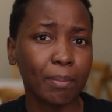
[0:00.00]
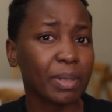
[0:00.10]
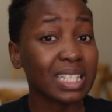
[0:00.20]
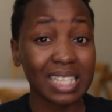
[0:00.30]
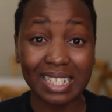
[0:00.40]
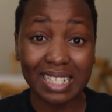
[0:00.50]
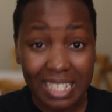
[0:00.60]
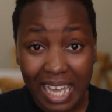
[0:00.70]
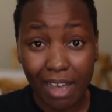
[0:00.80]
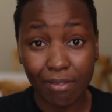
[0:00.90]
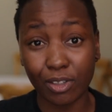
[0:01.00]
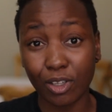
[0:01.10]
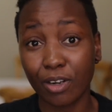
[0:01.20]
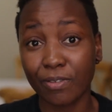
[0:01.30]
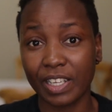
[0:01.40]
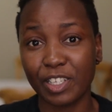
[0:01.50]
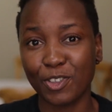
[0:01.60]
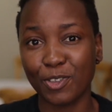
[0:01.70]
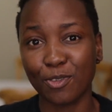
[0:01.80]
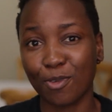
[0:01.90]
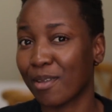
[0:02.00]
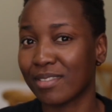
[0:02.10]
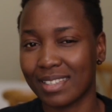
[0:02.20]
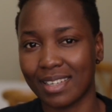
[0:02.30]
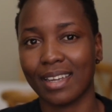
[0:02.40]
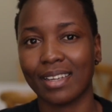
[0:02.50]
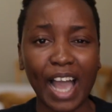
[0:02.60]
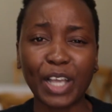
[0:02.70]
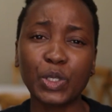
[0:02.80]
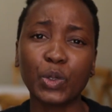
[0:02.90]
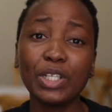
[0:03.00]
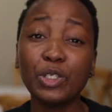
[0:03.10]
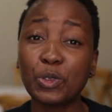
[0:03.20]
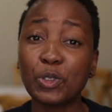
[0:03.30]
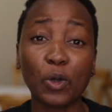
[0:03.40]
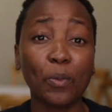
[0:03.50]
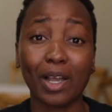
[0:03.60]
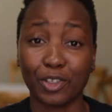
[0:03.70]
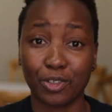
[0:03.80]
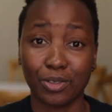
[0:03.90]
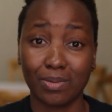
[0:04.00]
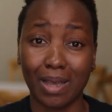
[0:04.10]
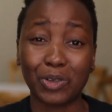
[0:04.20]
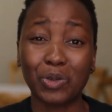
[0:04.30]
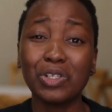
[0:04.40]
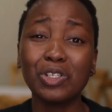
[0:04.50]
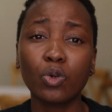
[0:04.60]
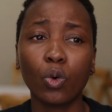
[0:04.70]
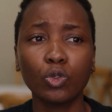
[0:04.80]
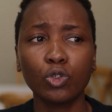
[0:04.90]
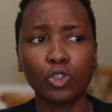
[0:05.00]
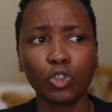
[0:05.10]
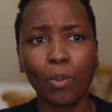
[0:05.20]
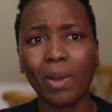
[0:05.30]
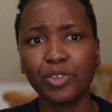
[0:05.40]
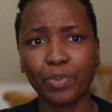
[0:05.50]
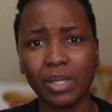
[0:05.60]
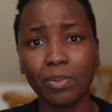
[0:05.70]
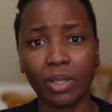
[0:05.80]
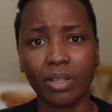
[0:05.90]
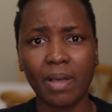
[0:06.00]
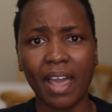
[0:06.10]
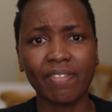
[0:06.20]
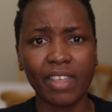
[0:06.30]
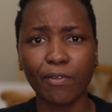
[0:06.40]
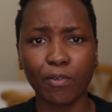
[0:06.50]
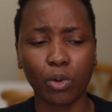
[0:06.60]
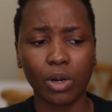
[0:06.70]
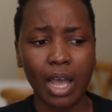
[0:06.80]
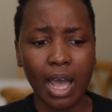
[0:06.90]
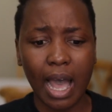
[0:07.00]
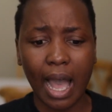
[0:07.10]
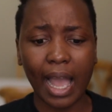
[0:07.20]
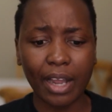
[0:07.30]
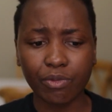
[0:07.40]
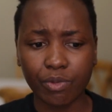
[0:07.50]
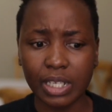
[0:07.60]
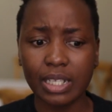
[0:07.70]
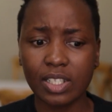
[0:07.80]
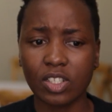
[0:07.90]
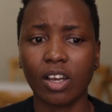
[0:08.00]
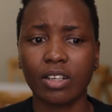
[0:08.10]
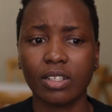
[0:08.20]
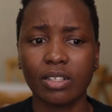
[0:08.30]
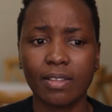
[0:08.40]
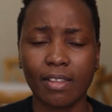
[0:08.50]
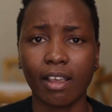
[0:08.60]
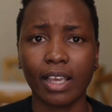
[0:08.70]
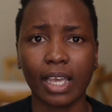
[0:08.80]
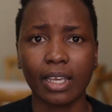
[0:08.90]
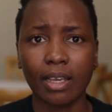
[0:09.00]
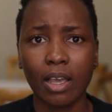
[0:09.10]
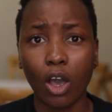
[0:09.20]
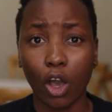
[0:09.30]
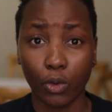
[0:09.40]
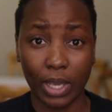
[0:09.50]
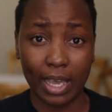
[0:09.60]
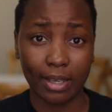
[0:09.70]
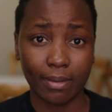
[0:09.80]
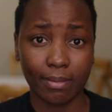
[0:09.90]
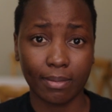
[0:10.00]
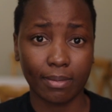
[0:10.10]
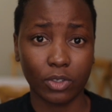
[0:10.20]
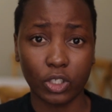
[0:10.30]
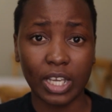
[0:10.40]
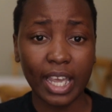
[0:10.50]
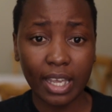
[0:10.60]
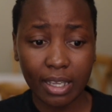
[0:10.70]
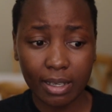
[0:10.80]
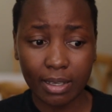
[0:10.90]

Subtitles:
because I didn't have a lot of energy throughout the day. I could only do so much. I could only talk to so much people. And therefore, I really started thinking, okay, today